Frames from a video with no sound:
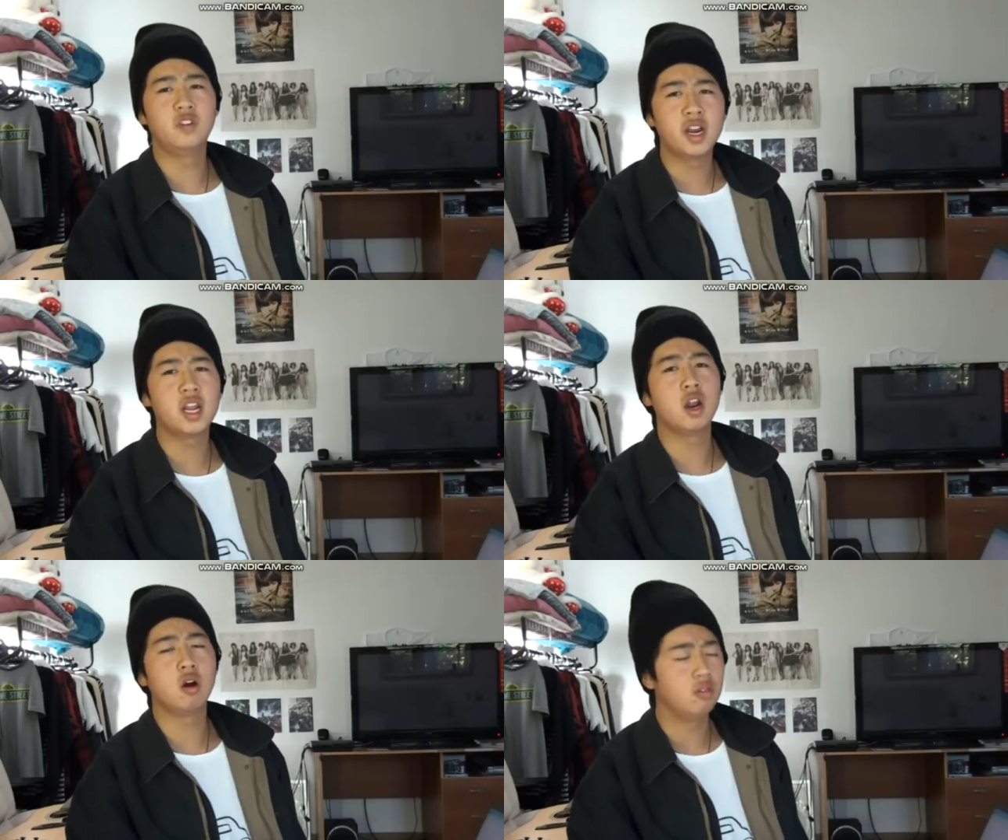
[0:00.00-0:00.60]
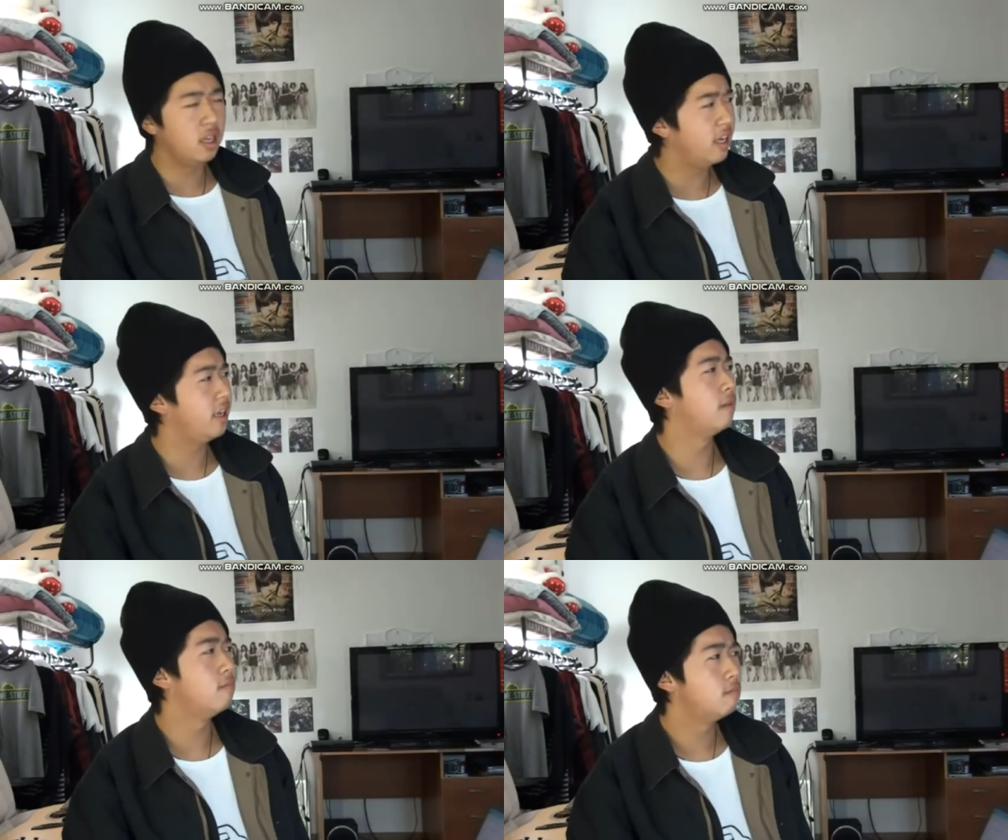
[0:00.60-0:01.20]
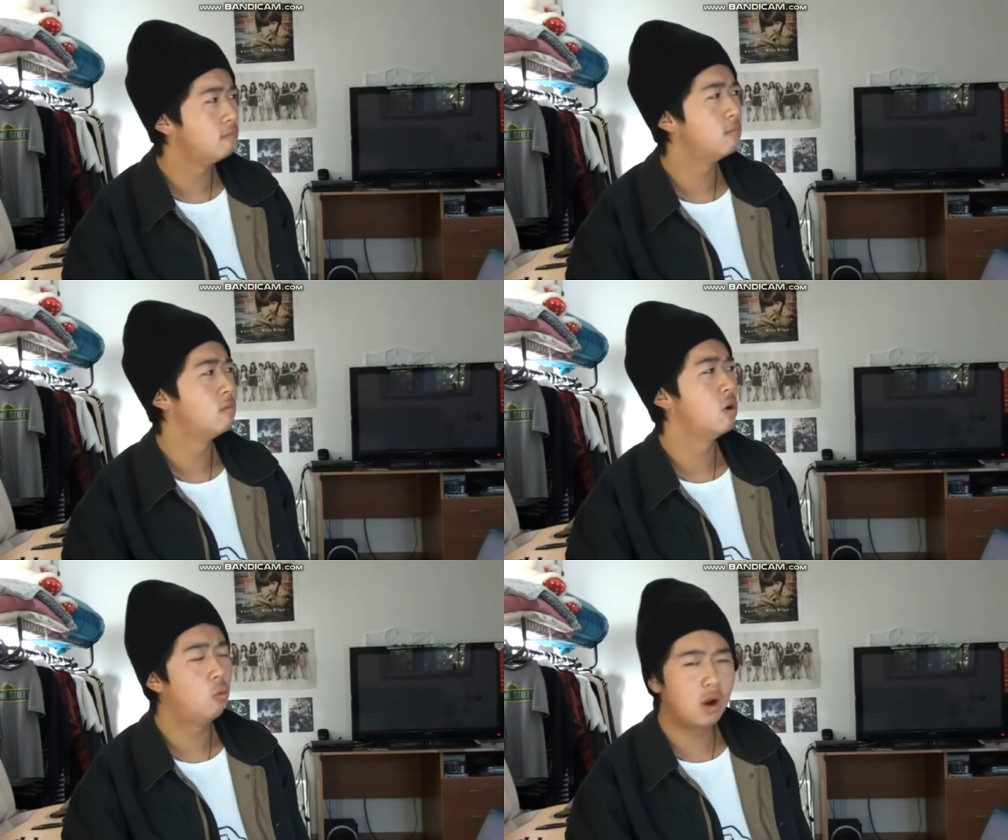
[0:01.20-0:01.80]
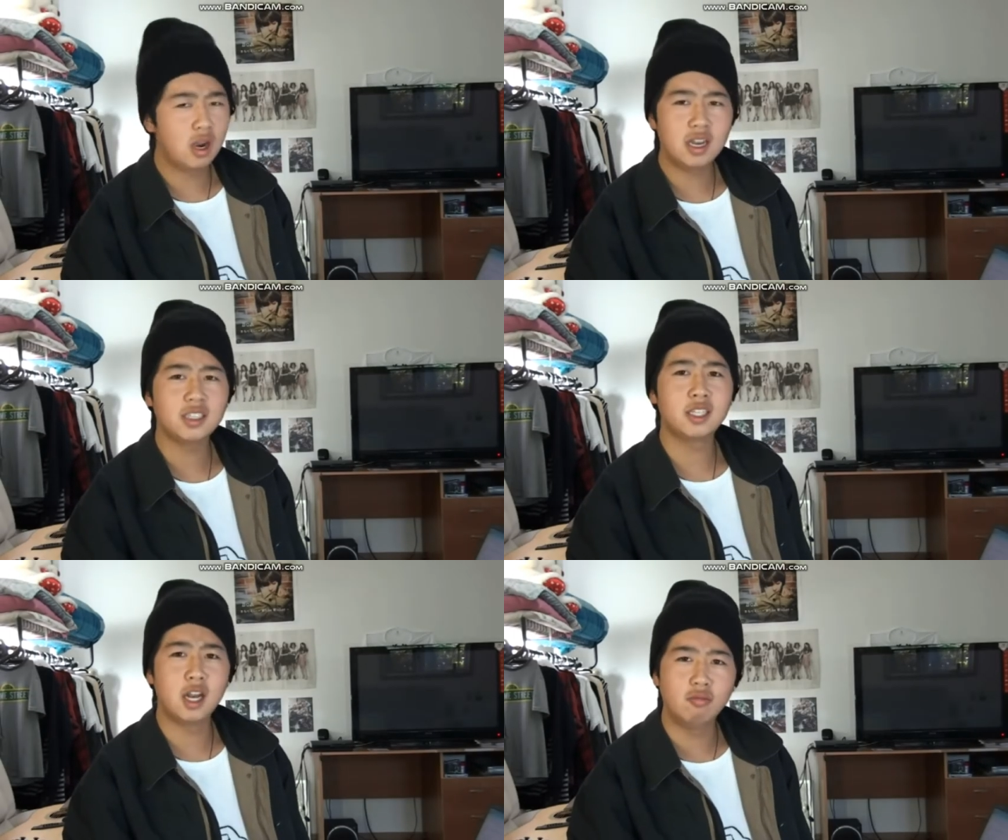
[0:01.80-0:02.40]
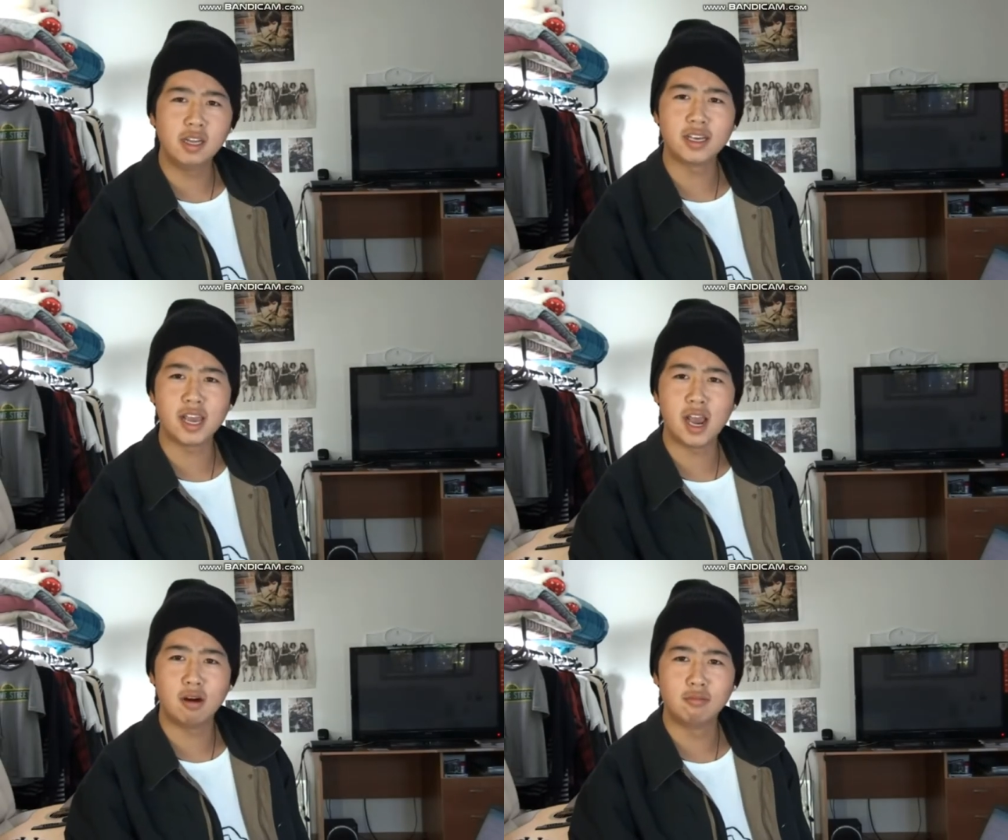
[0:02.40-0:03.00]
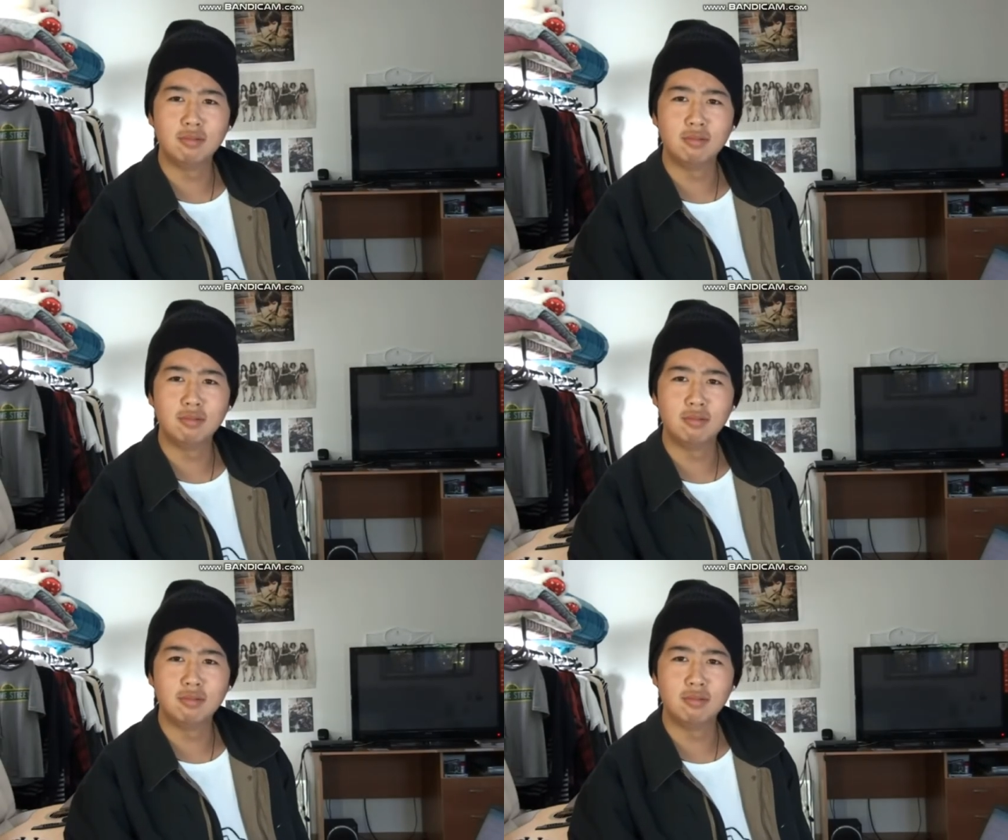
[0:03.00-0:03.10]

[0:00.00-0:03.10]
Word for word: very lonely one less lonely girl.